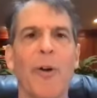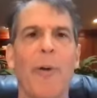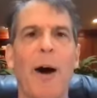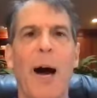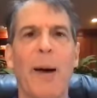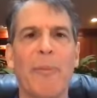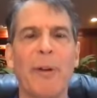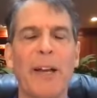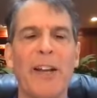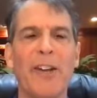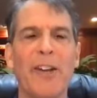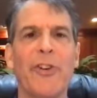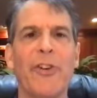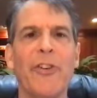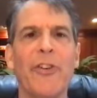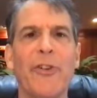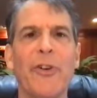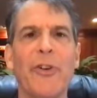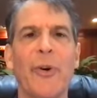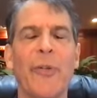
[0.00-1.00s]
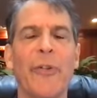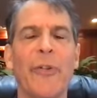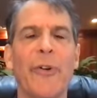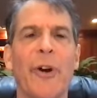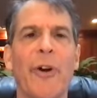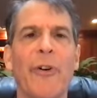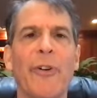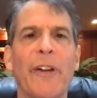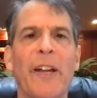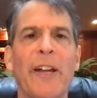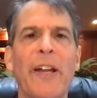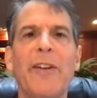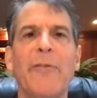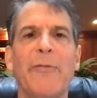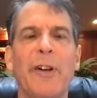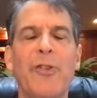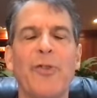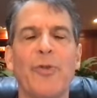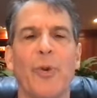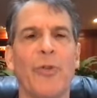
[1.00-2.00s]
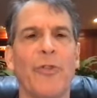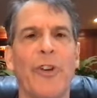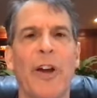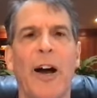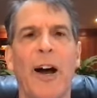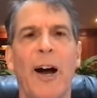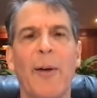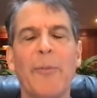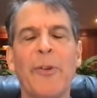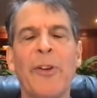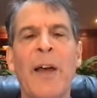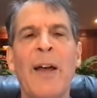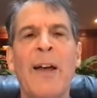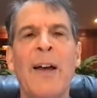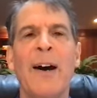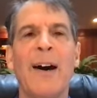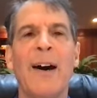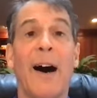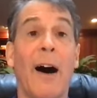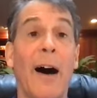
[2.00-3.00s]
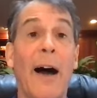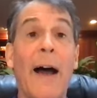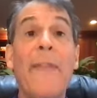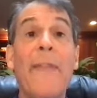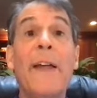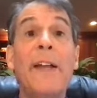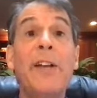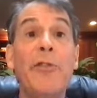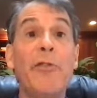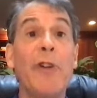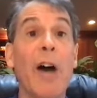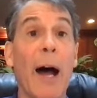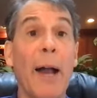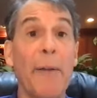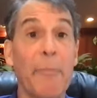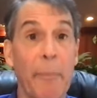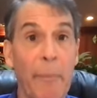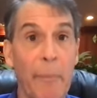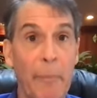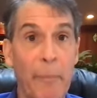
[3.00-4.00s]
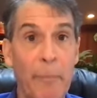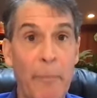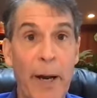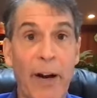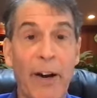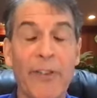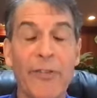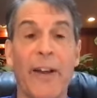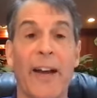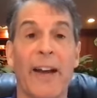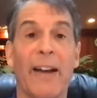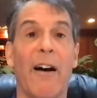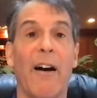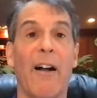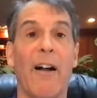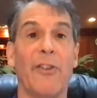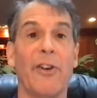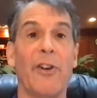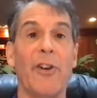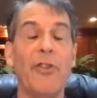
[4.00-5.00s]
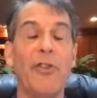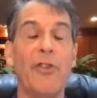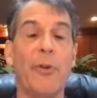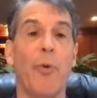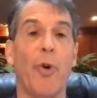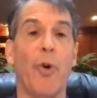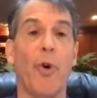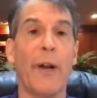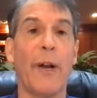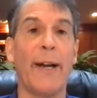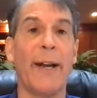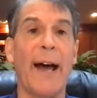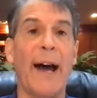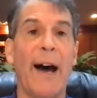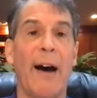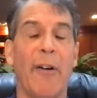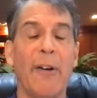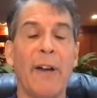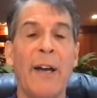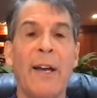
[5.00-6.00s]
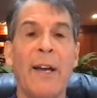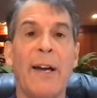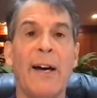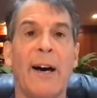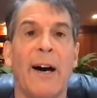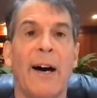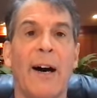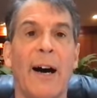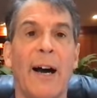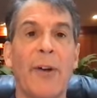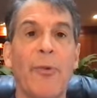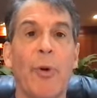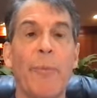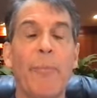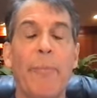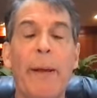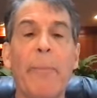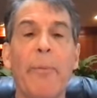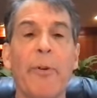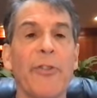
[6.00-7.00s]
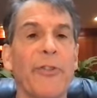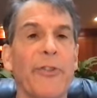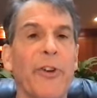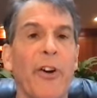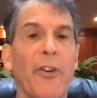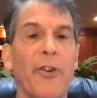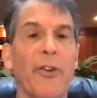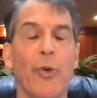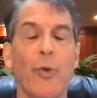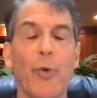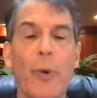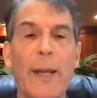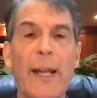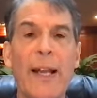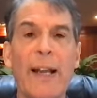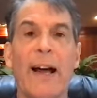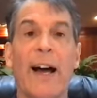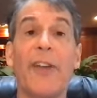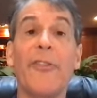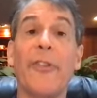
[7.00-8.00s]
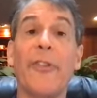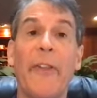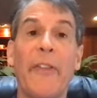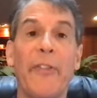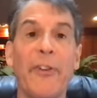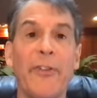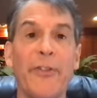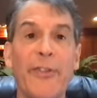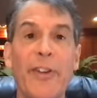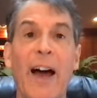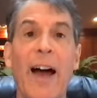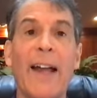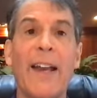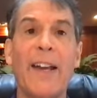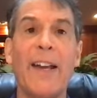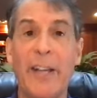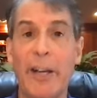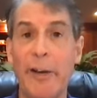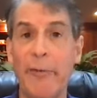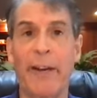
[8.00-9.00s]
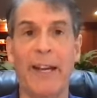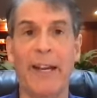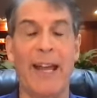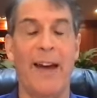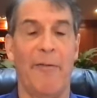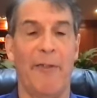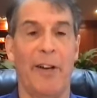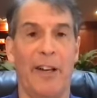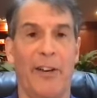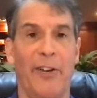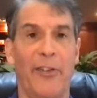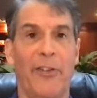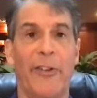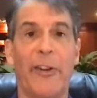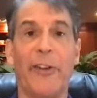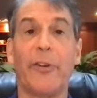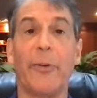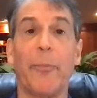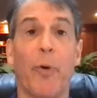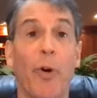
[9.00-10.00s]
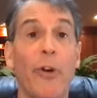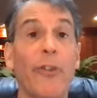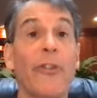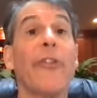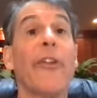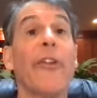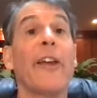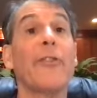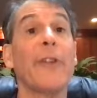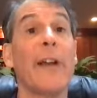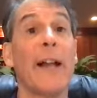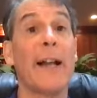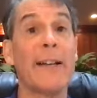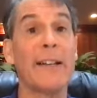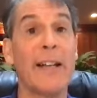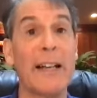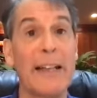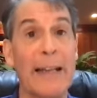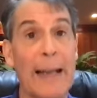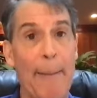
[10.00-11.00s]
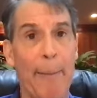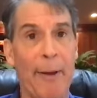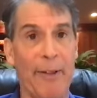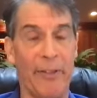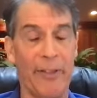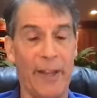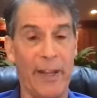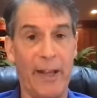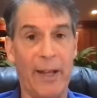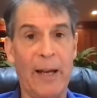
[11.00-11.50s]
populations doing their own individual jobs? And then you've got parapsychology, as you pointed out. And when people start to realize that the scientific evidence that supports things like telepathy,